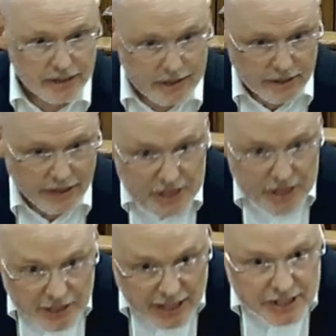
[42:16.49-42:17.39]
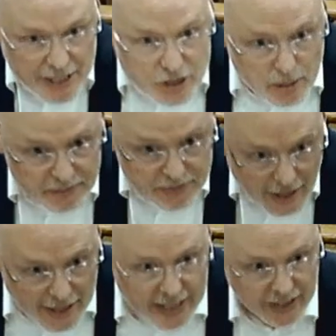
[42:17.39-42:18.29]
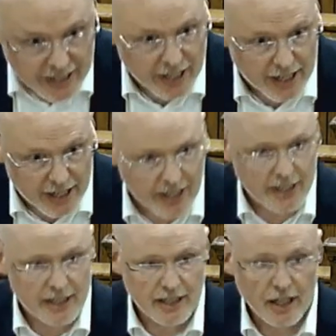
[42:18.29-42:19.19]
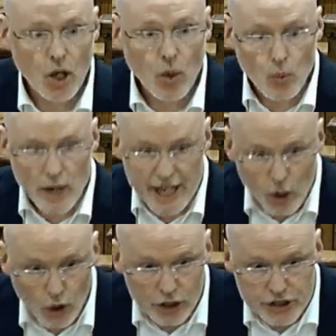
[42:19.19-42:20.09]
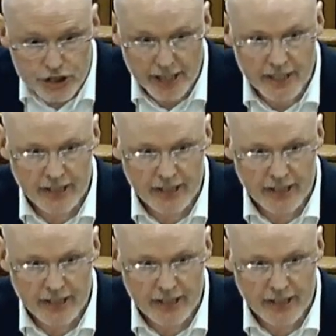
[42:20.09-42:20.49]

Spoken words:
Let's get something very clear here. We all sin.